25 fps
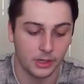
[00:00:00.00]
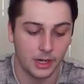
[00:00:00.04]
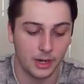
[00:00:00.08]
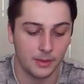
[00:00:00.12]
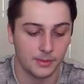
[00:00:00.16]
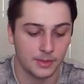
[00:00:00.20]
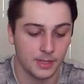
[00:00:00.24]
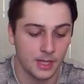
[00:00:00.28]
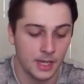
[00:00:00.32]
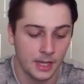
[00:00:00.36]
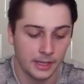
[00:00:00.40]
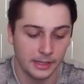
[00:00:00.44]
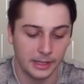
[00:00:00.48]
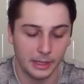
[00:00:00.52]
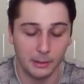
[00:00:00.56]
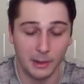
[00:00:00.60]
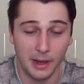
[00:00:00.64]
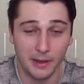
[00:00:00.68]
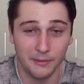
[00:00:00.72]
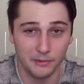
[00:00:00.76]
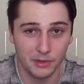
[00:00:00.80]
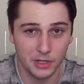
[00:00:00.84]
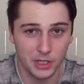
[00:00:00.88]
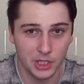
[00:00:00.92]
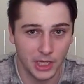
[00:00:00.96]
grams. Now
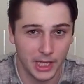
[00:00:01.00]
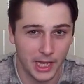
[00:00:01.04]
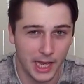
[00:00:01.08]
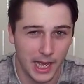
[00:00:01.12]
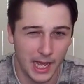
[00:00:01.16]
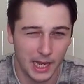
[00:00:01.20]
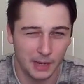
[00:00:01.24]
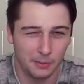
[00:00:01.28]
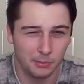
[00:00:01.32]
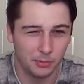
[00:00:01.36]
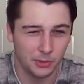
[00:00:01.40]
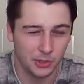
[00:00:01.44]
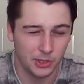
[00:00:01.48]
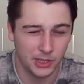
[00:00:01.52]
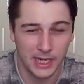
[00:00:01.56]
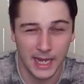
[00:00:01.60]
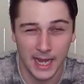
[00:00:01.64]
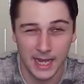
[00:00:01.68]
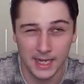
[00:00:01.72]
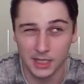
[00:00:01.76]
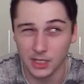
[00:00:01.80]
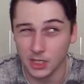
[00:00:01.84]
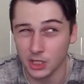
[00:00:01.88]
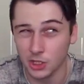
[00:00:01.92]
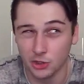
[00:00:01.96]
averagely I
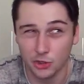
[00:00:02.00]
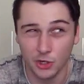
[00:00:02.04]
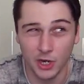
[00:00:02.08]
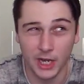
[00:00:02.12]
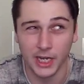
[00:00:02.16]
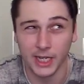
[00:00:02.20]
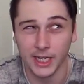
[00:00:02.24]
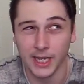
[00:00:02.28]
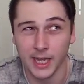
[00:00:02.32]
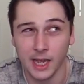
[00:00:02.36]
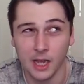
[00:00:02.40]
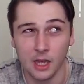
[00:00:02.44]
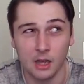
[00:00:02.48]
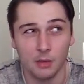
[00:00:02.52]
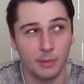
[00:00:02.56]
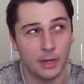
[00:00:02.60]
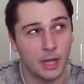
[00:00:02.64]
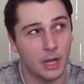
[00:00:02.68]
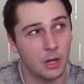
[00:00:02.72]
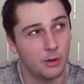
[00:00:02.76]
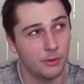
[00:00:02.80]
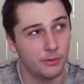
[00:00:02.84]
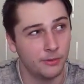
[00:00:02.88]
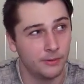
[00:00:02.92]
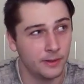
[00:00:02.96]
tend to try and get
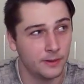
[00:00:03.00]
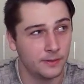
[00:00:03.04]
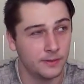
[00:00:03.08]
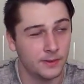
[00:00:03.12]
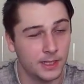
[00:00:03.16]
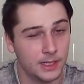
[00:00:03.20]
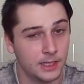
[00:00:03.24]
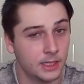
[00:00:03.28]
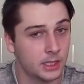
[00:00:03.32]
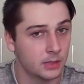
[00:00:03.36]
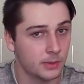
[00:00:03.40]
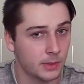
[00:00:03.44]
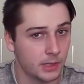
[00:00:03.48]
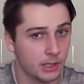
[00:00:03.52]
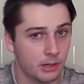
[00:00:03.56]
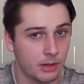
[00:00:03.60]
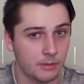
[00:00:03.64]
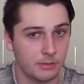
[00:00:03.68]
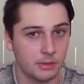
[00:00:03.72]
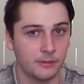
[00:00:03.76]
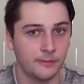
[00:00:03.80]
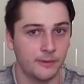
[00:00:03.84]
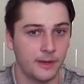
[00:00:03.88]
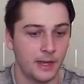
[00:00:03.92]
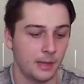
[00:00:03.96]
about 15 to 20
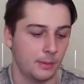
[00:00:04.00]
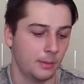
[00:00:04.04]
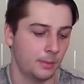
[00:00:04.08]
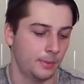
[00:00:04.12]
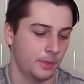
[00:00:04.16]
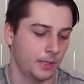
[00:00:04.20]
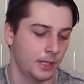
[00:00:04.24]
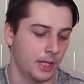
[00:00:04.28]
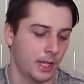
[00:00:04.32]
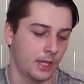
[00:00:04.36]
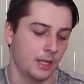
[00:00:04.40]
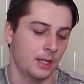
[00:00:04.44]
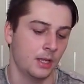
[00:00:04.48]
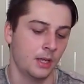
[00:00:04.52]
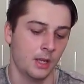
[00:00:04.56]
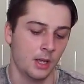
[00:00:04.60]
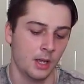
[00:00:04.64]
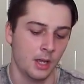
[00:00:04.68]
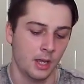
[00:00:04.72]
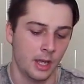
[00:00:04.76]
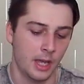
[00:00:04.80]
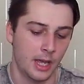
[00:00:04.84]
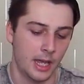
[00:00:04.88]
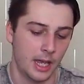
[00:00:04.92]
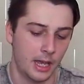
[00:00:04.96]
grams of fibre per day.
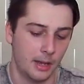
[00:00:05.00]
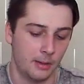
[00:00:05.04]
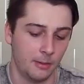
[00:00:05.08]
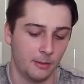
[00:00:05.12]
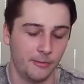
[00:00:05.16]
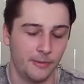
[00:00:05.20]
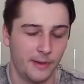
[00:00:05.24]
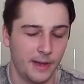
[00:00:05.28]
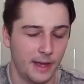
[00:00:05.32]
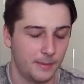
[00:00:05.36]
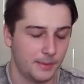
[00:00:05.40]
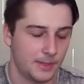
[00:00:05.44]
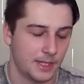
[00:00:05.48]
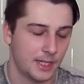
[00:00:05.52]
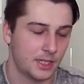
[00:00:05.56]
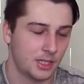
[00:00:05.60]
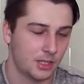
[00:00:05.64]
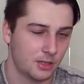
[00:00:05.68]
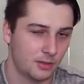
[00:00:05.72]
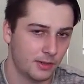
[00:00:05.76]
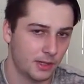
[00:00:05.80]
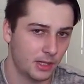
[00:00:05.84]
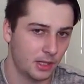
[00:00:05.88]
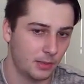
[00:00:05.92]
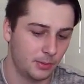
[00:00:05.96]
Fibre is
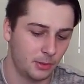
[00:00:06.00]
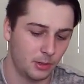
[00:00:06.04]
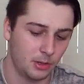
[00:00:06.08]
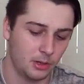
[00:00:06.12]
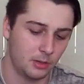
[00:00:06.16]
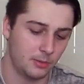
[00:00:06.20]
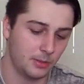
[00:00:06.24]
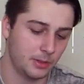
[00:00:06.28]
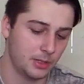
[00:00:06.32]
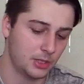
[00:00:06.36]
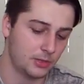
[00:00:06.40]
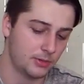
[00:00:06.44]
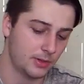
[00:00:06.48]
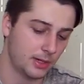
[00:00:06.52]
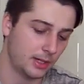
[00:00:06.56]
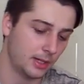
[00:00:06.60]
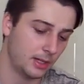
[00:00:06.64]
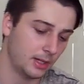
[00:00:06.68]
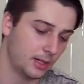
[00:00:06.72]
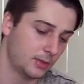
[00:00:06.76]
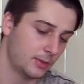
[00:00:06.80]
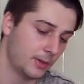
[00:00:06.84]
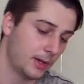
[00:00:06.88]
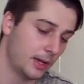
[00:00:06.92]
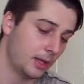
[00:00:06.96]
actually really important when you're shredding
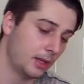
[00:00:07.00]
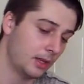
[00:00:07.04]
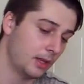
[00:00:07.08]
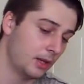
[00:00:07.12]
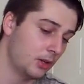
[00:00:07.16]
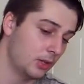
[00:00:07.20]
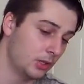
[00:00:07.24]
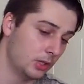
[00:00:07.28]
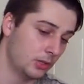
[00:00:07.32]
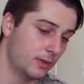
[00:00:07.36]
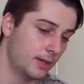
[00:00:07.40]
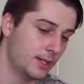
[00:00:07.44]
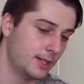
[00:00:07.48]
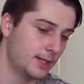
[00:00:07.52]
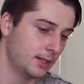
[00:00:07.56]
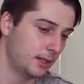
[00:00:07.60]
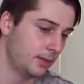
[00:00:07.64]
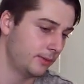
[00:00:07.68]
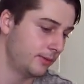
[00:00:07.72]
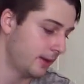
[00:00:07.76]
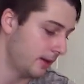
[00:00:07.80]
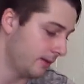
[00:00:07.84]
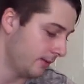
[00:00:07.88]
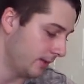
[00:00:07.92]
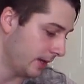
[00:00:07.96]
as well. Only recently
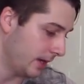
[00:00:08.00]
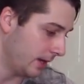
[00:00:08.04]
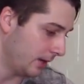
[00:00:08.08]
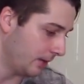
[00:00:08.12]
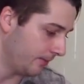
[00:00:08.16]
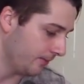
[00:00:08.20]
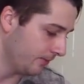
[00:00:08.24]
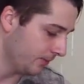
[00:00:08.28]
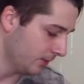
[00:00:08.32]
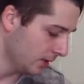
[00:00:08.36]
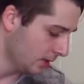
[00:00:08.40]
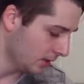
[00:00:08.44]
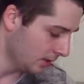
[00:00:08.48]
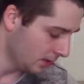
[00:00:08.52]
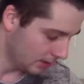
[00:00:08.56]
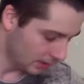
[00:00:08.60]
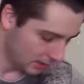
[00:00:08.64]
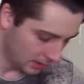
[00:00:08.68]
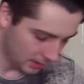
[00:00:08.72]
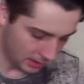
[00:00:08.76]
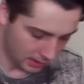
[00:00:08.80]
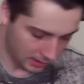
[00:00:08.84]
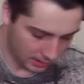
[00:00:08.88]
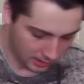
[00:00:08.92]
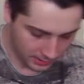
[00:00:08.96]
found that out.
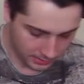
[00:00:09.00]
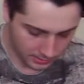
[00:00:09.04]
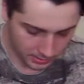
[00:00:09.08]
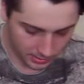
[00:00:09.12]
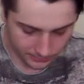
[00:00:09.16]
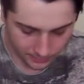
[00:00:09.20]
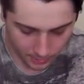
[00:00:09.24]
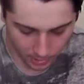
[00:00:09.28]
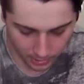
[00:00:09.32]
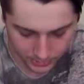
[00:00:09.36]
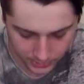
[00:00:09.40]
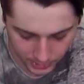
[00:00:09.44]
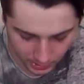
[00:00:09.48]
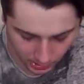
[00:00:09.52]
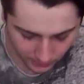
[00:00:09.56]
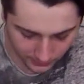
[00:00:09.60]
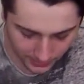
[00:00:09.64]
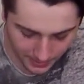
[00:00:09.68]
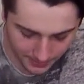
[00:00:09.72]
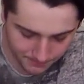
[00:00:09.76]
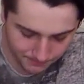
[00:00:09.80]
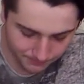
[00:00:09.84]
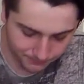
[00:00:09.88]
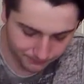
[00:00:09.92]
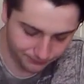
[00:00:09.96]
So I've got two of
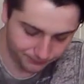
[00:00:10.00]
them.